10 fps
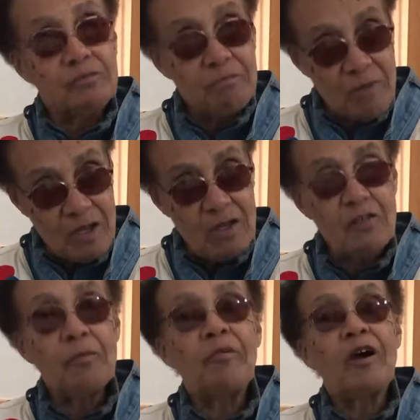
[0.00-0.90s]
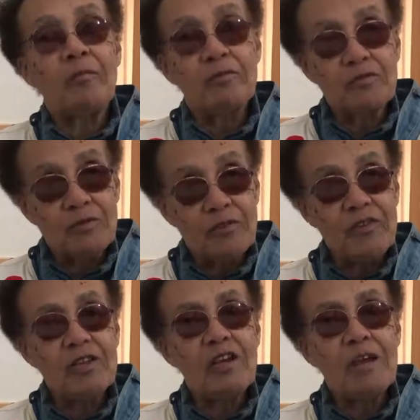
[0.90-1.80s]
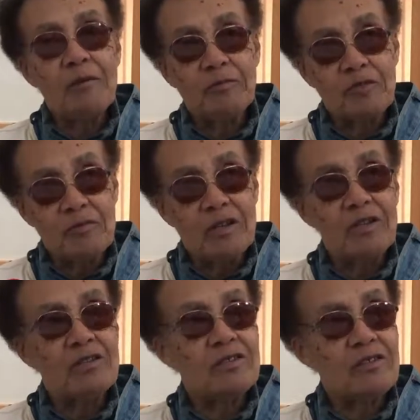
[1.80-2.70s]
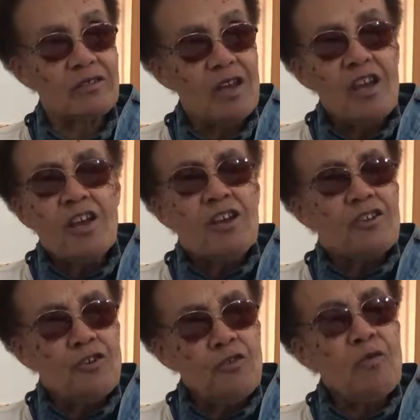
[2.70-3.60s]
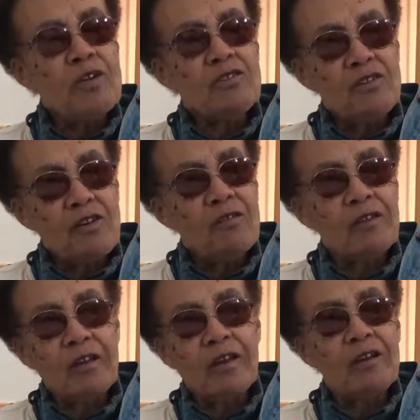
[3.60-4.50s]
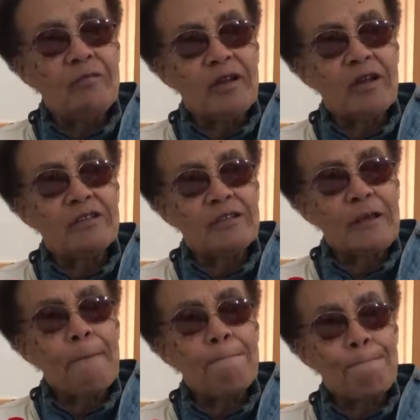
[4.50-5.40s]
many of the problems with, he came up to me and he says, "You went to Notre Dame?" And I said,